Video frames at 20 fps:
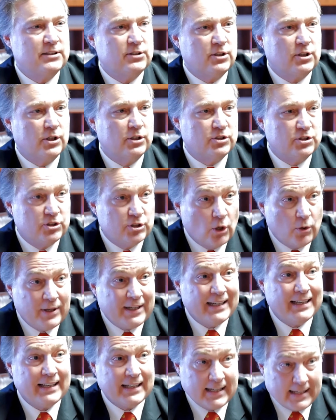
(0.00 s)

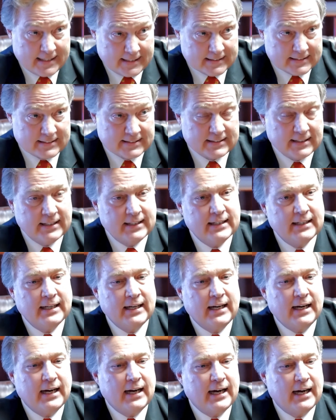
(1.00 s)
custodia legis,
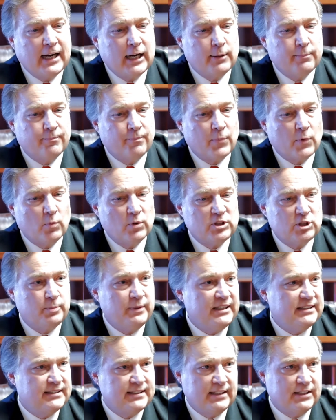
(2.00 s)
which
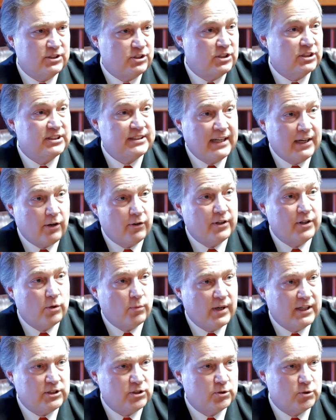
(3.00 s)
means that it's just held in the
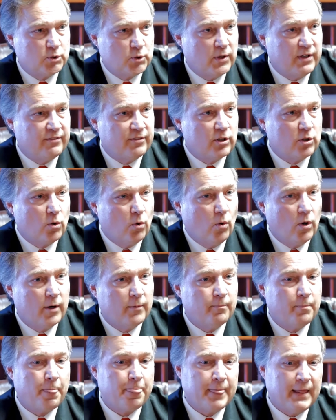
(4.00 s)
registry of the
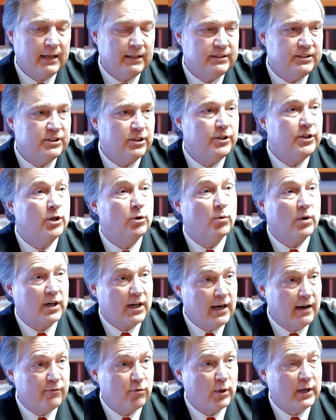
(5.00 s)
court until your
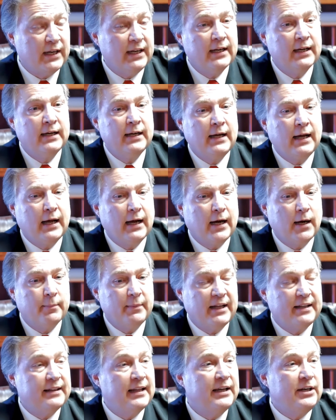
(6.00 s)
recovery,
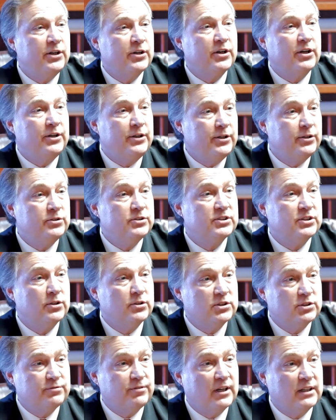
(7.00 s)
and then you can use
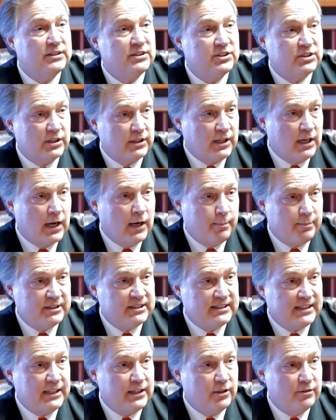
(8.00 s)
those funds to
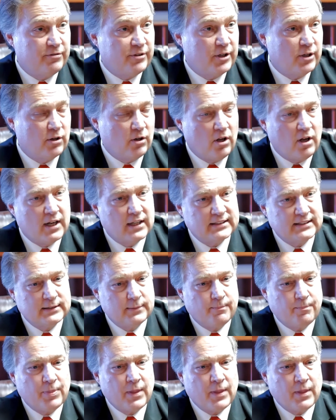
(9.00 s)
compensate you for your loss.